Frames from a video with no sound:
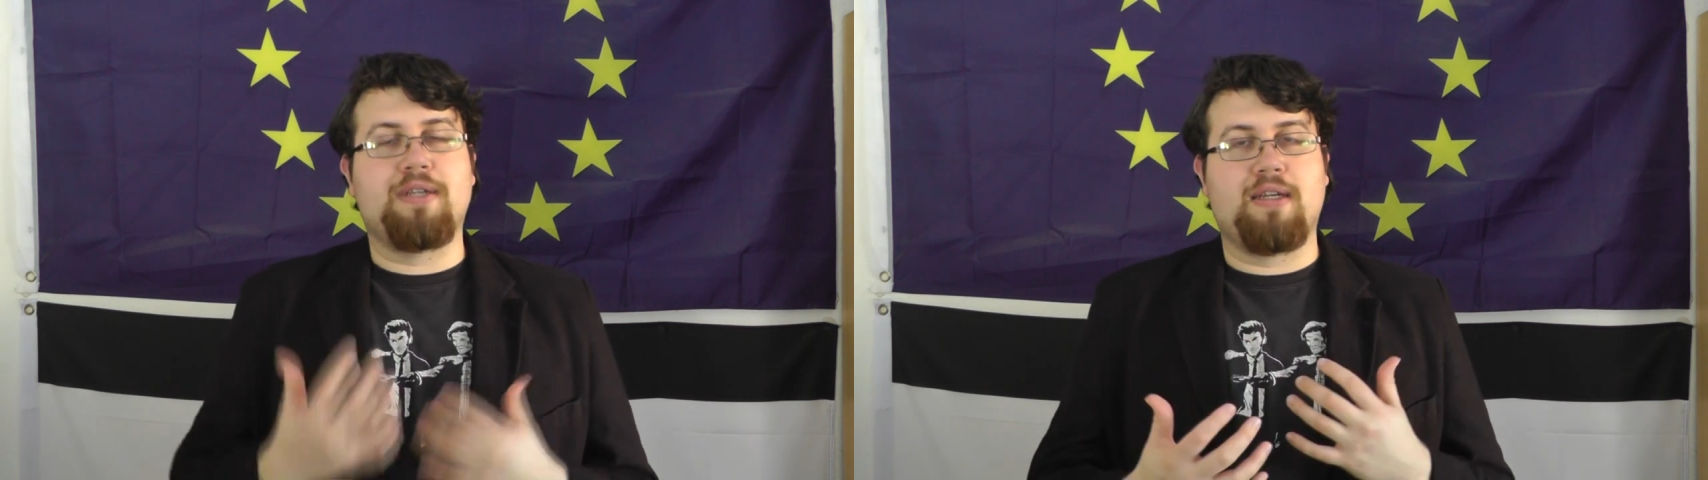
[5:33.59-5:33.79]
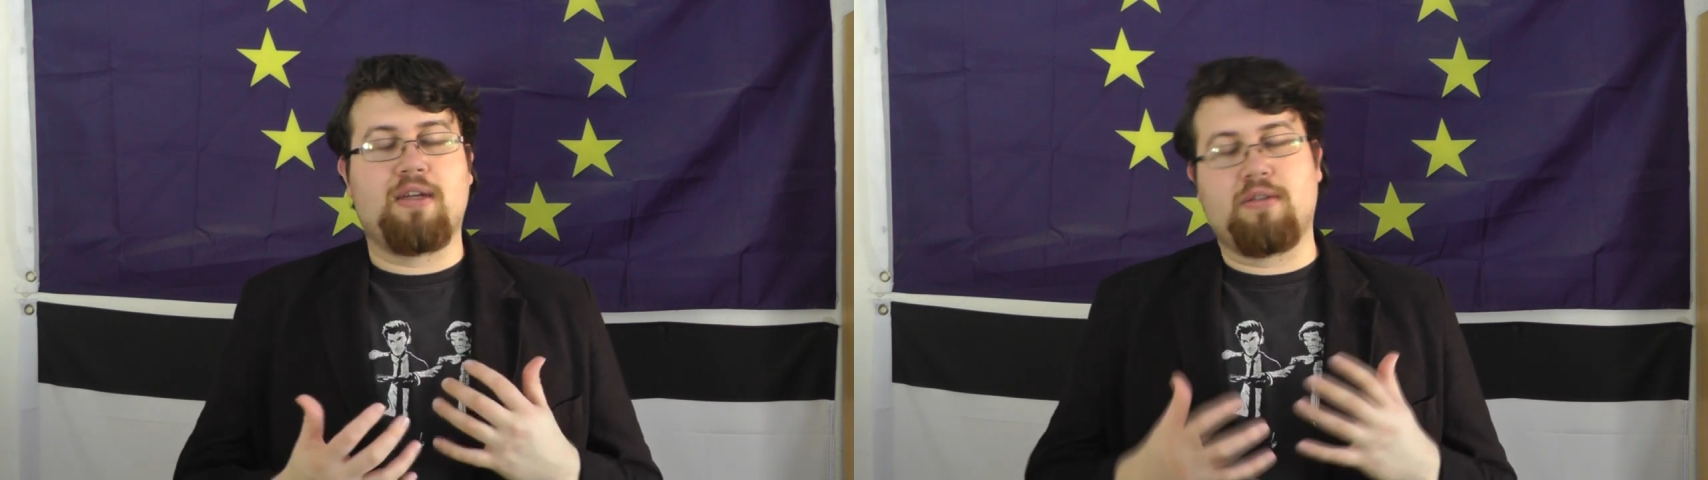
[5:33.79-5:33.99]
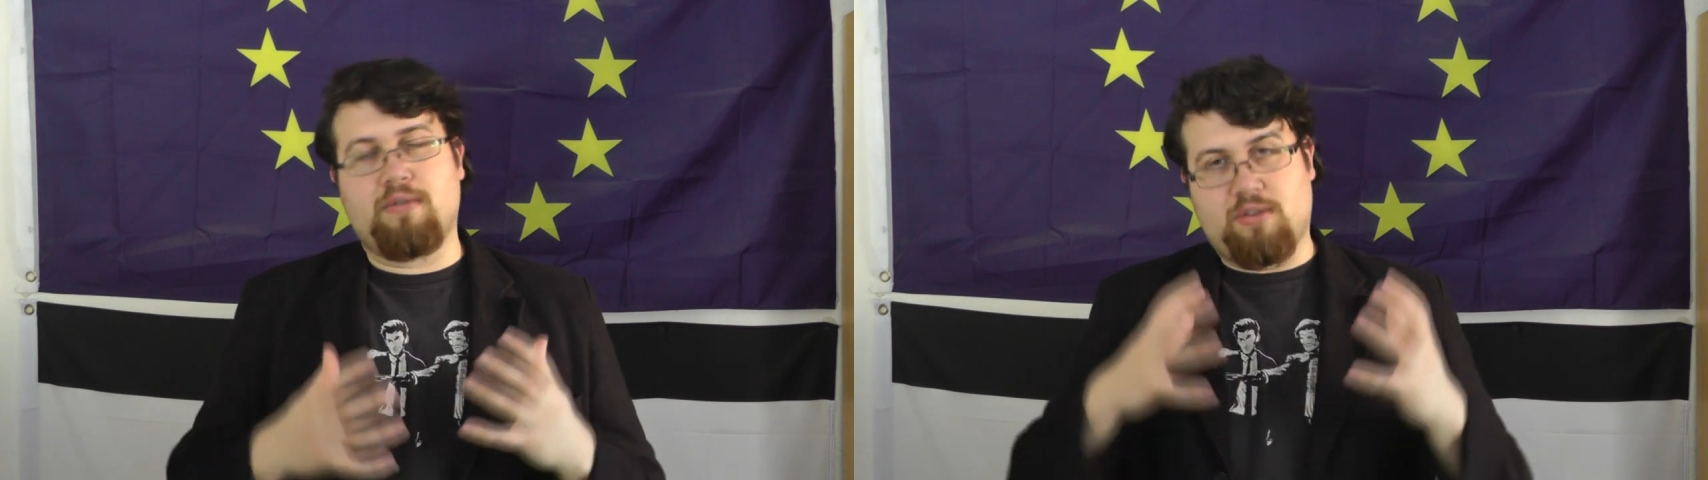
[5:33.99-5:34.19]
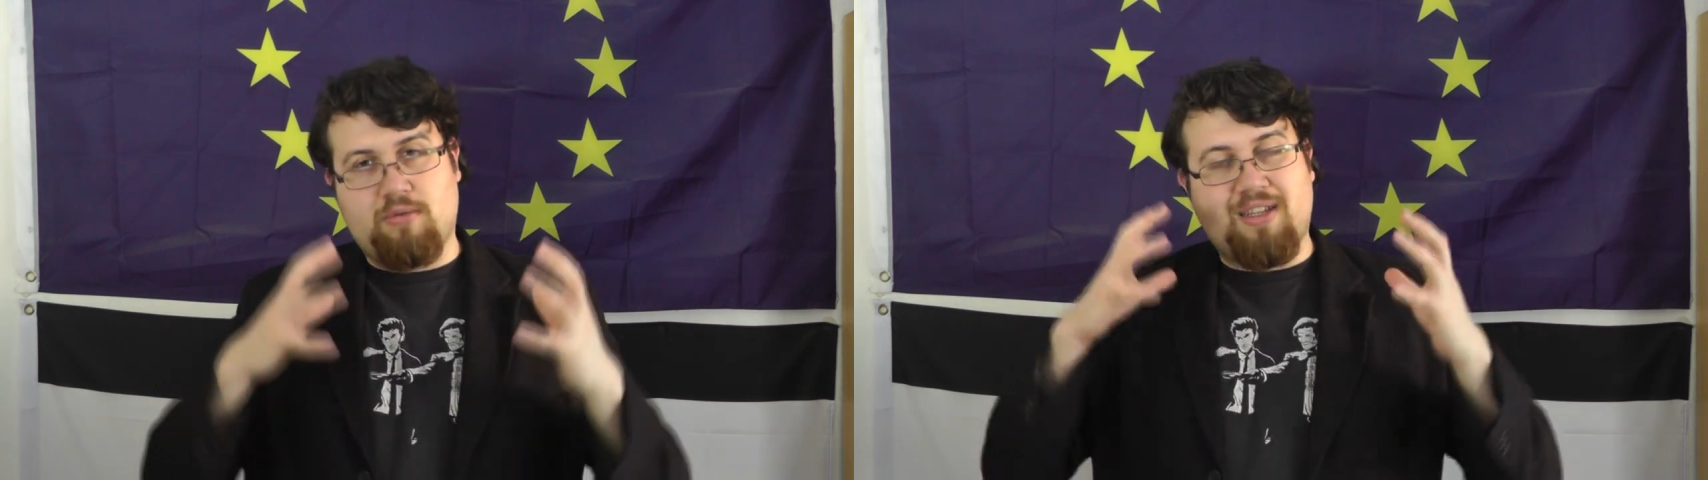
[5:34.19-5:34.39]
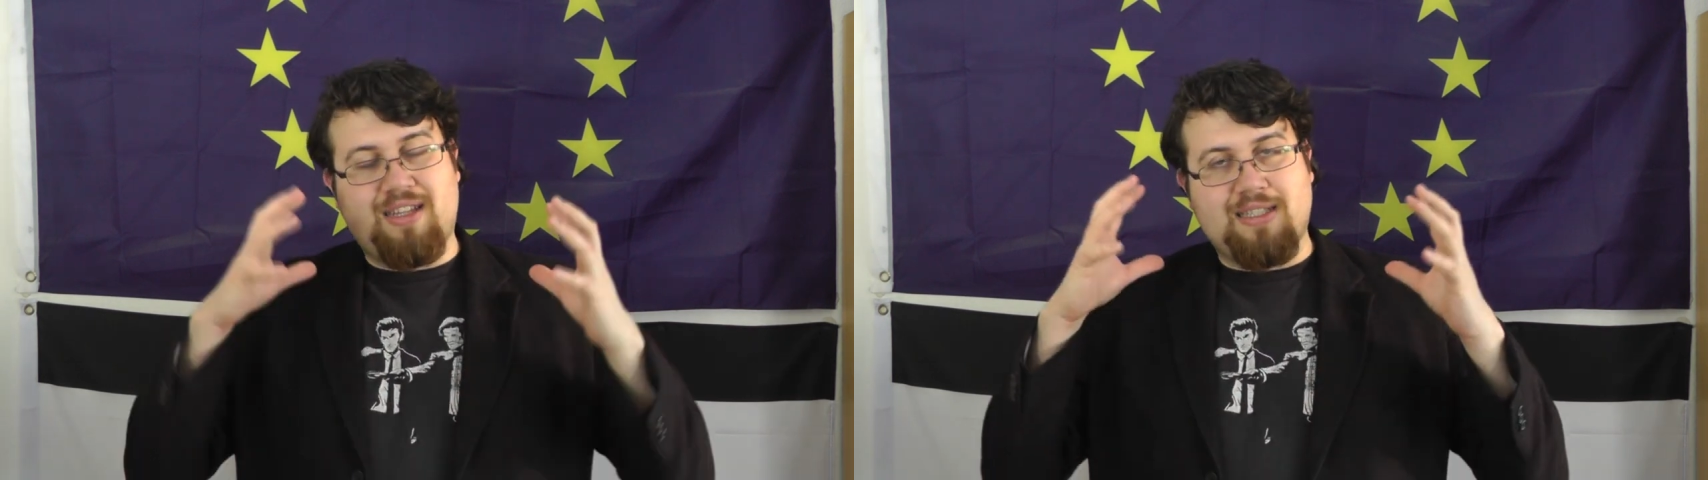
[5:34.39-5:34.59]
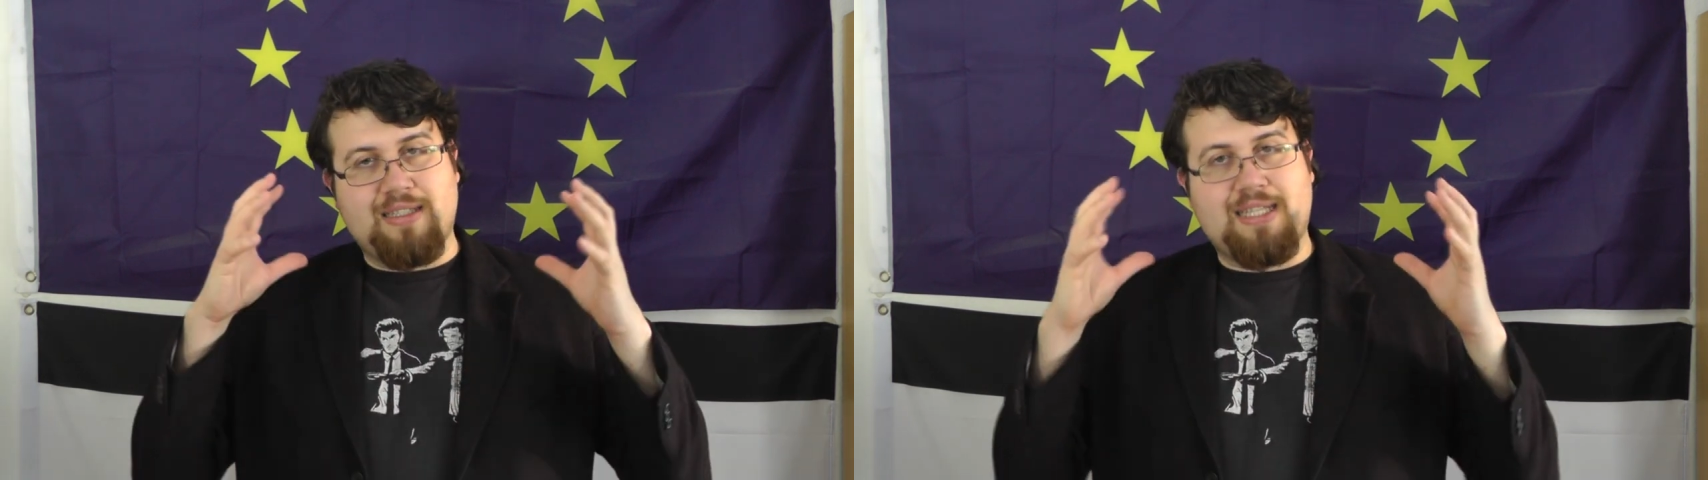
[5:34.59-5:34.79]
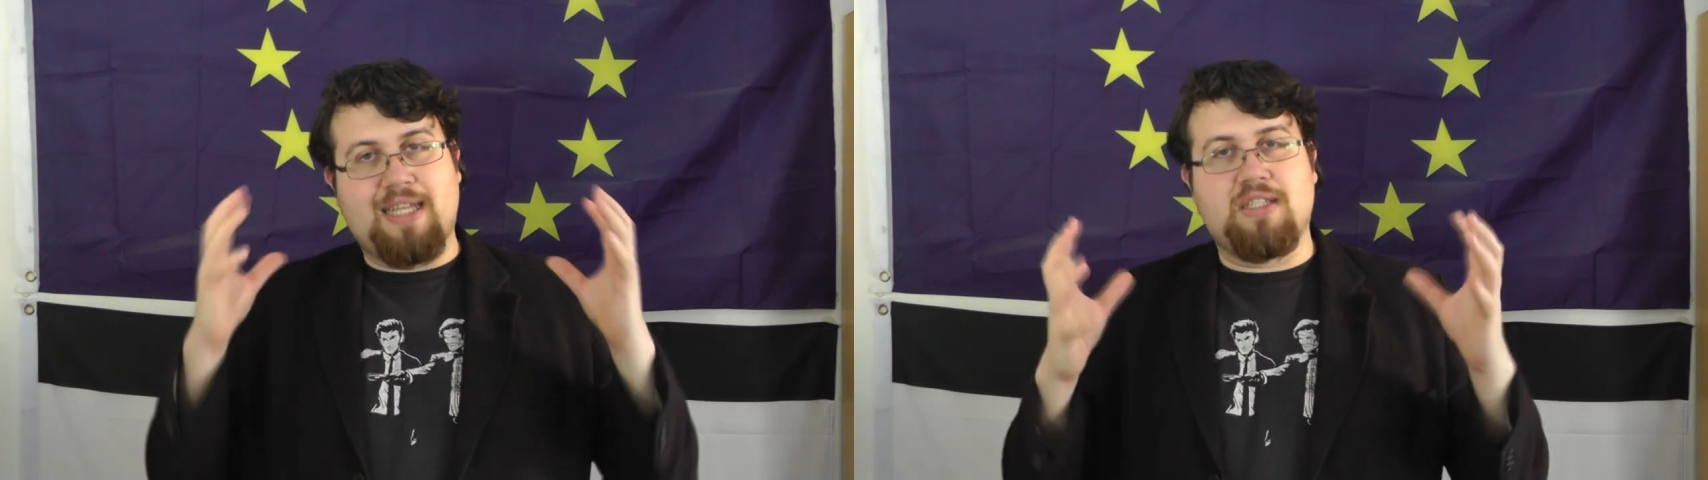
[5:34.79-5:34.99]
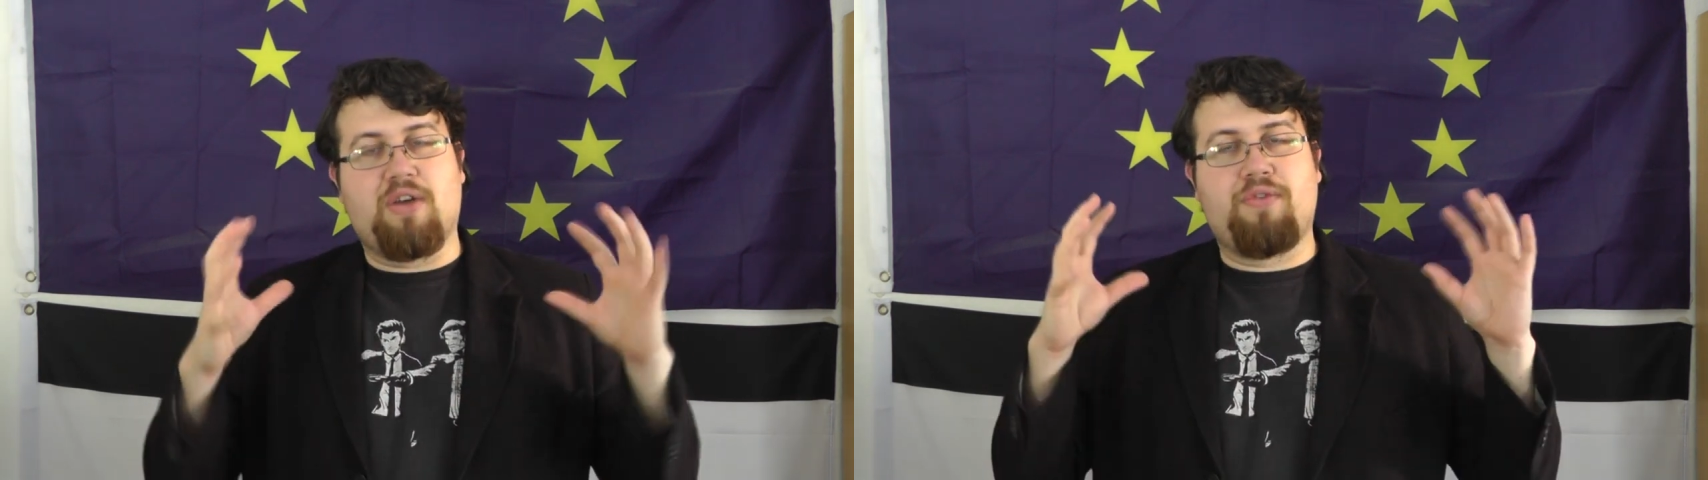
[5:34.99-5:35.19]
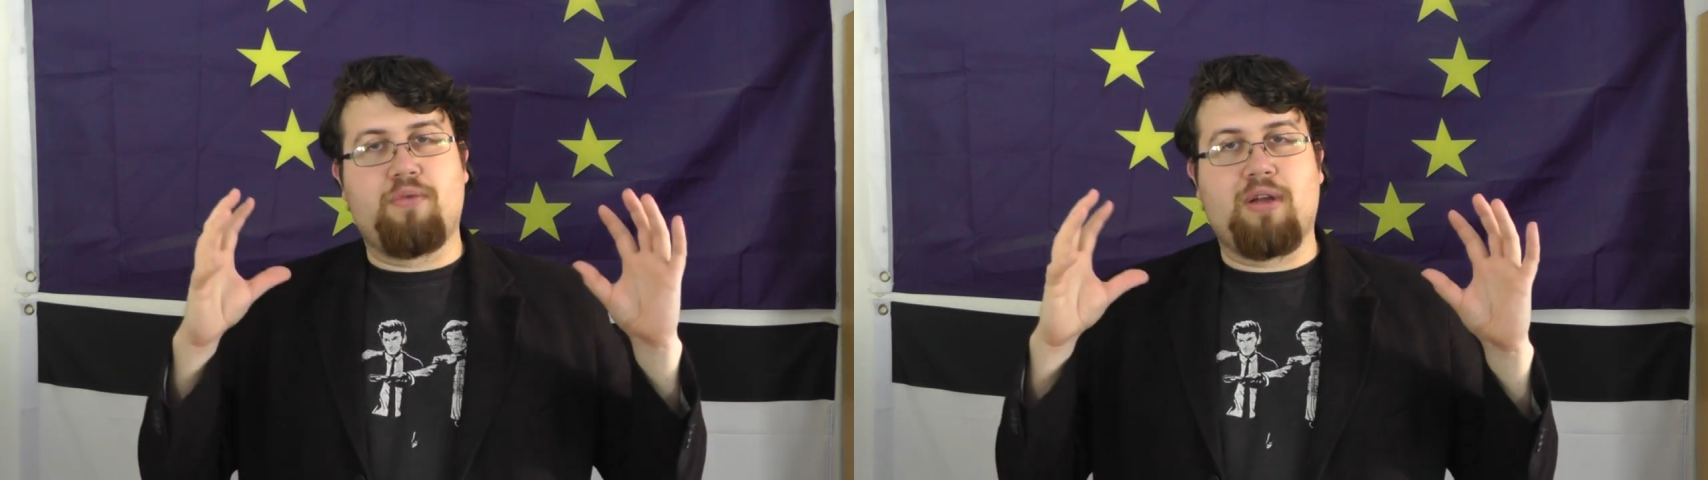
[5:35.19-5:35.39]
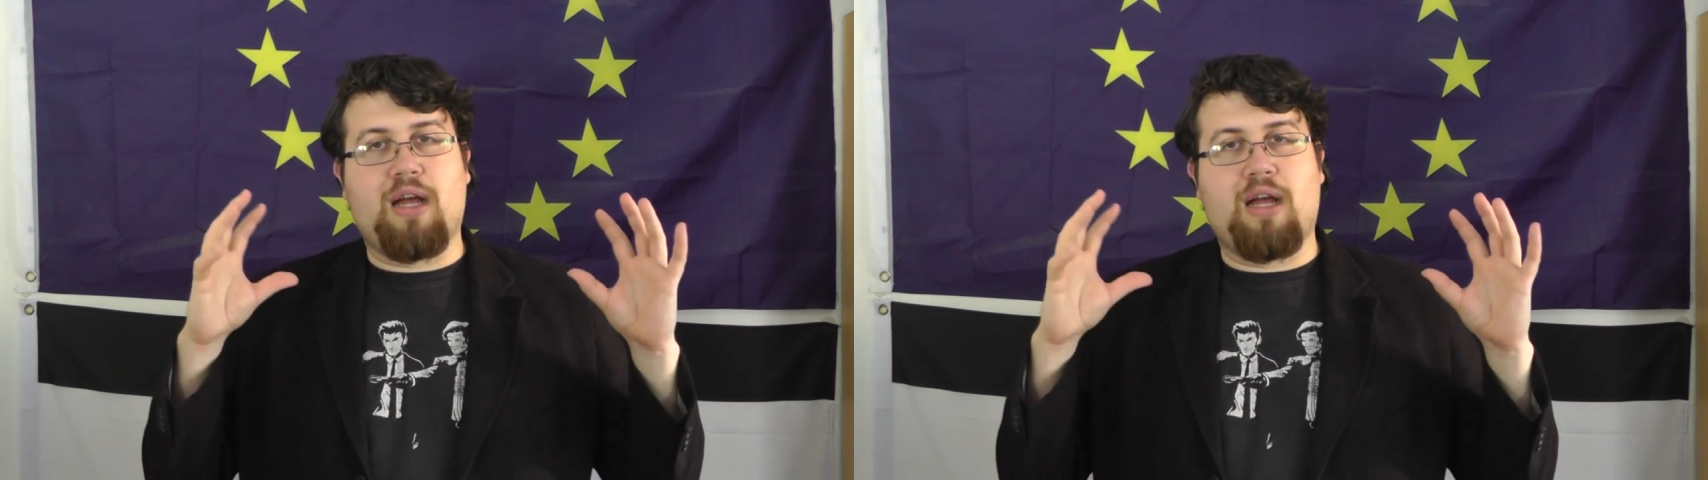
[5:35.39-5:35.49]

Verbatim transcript: uh, so in the sense of